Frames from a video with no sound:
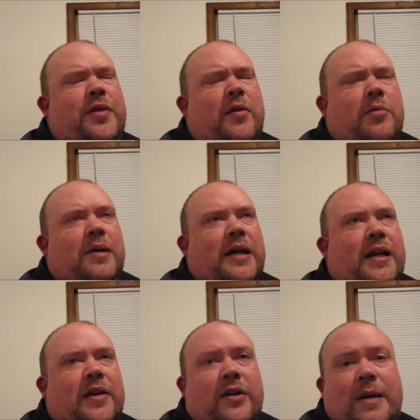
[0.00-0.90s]
there will be
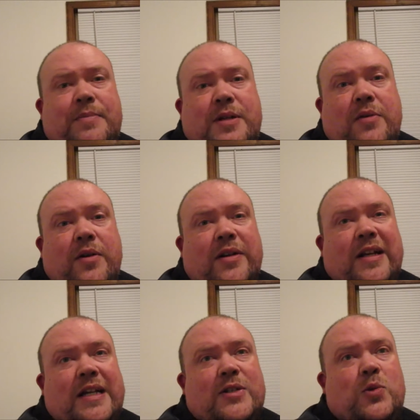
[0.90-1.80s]
another episode on the
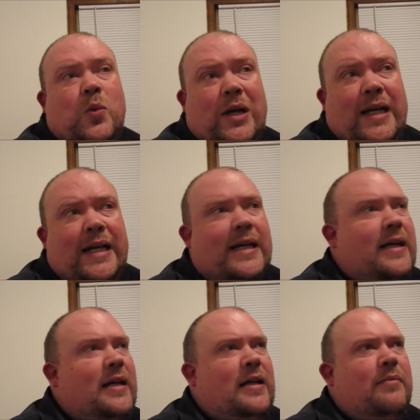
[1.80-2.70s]
next week.
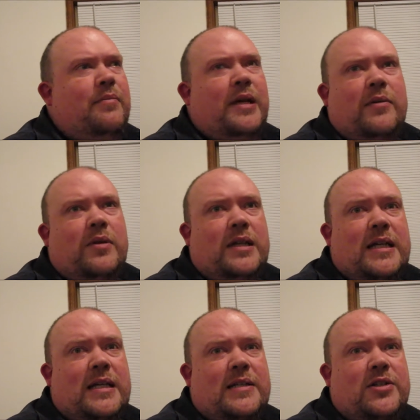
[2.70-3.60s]
But with
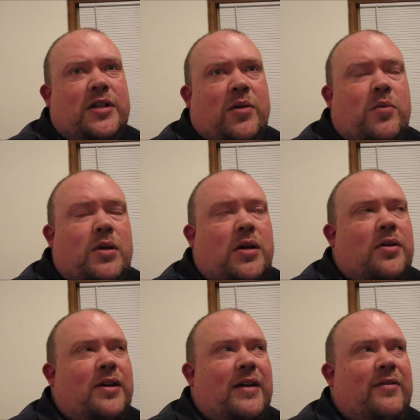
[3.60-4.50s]
this, you know, we're
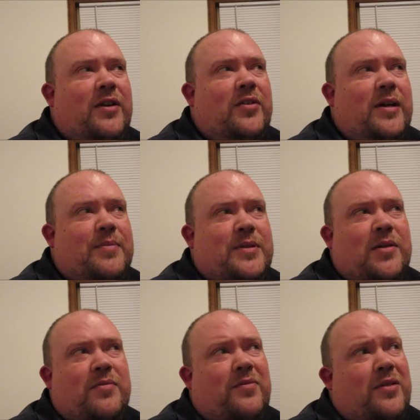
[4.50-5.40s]
not going to have another
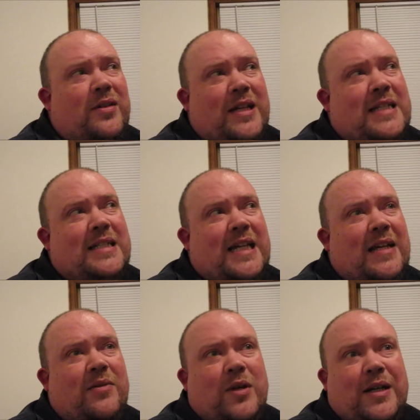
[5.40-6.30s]
episode for at least
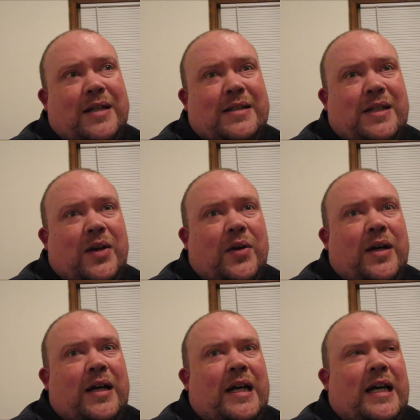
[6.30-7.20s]
10 weeks, so
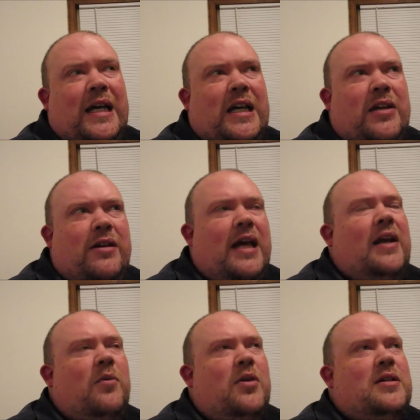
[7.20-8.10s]
you
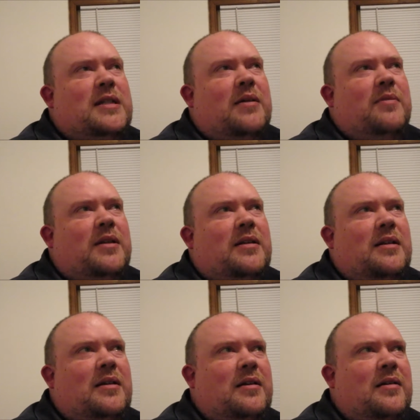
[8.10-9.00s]
kind of want something
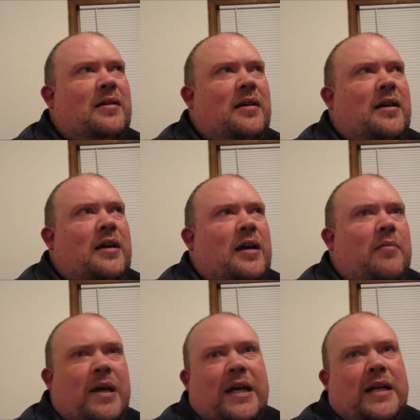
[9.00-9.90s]

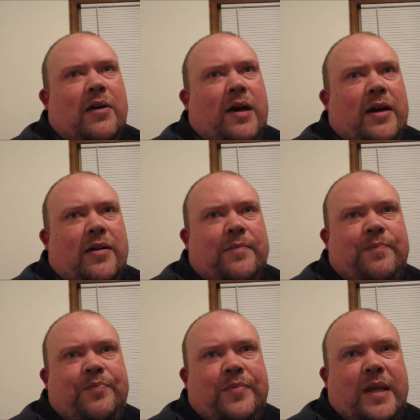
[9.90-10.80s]
big to go out on.
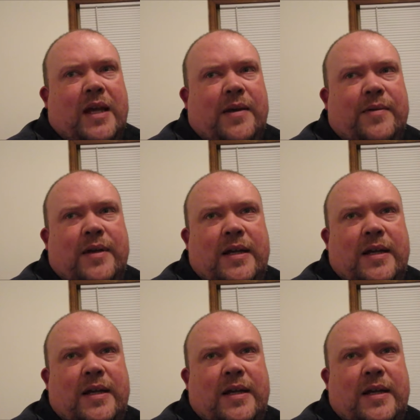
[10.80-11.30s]
Uh,